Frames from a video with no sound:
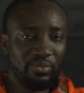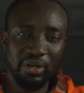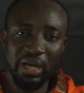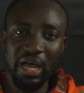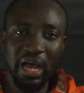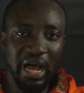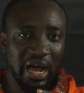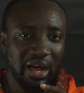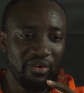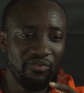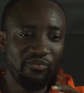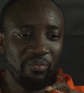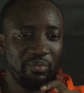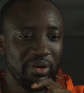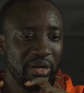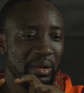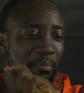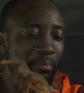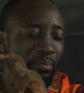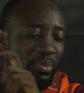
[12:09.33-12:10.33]
have
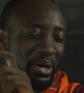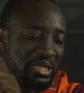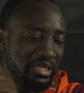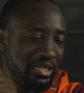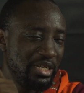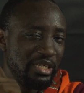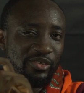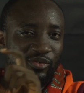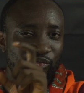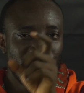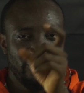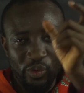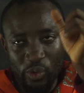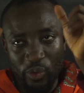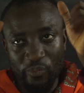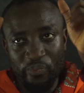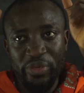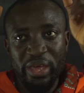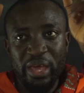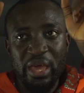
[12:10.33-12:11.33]
the budget
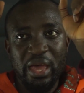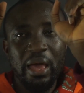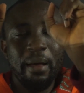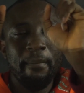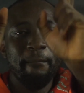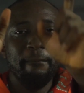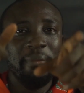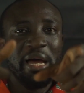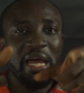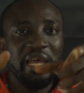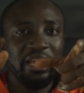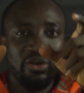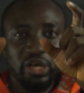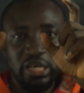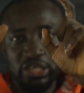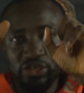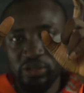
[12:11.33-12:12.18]
for a mic, a